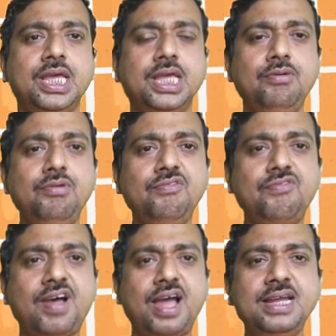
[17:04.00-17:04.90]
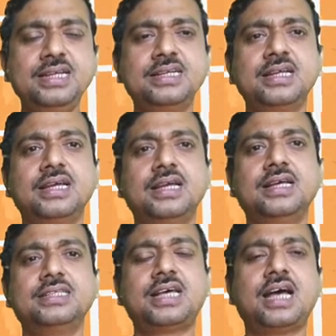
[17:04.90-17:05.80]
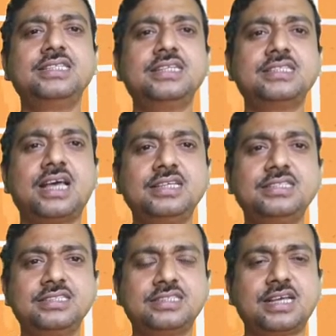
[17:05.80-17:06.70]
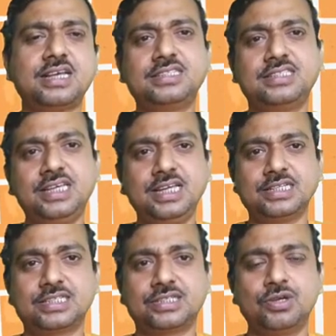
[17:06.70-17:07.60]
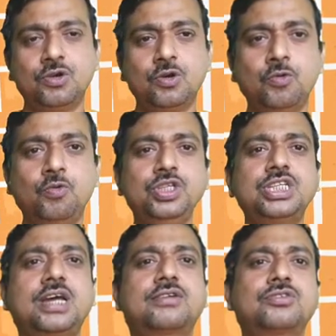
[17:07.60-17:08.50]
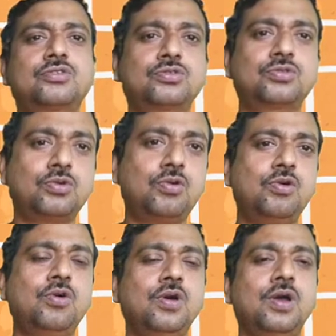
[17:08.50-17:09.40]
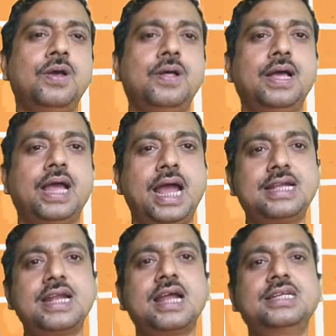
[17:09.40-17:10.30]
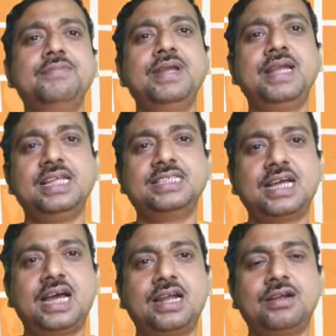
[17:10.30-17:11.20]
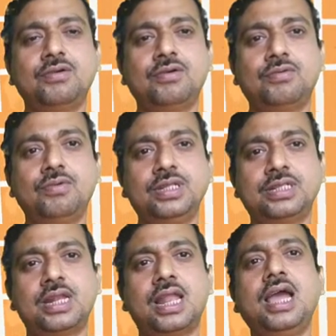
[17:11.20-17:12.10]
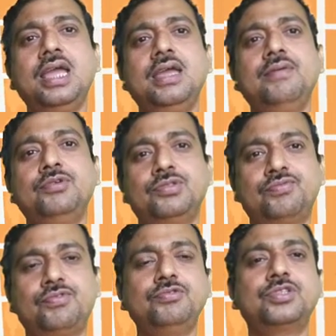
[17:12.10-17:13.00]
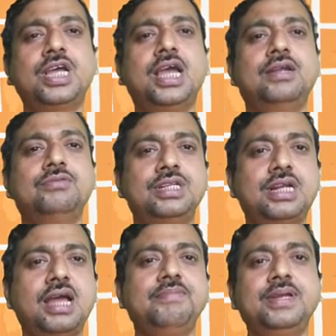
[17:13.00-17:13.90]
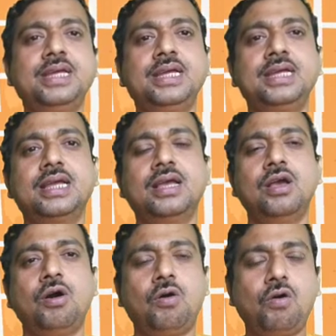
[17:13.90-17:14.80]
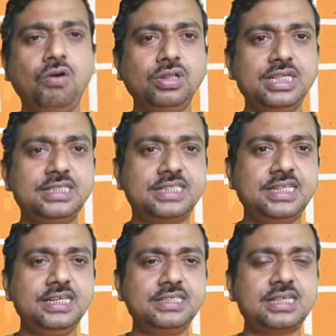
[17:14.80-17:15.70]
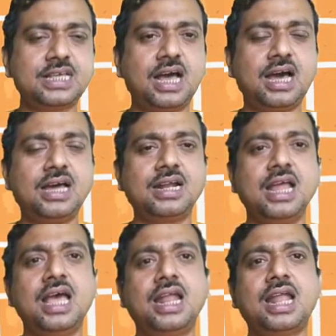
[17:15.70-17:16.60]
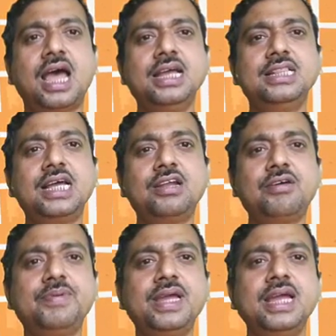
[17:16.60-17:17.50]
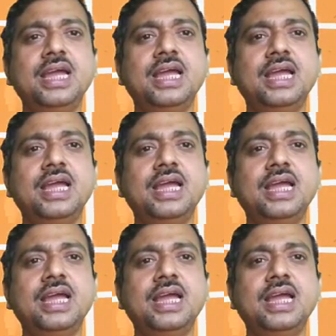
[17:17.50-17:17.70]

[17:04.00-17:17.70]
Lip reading: you will find such and such and such things which are so attractive in nature, with life, with fruits and with ripening, all these things are like that of a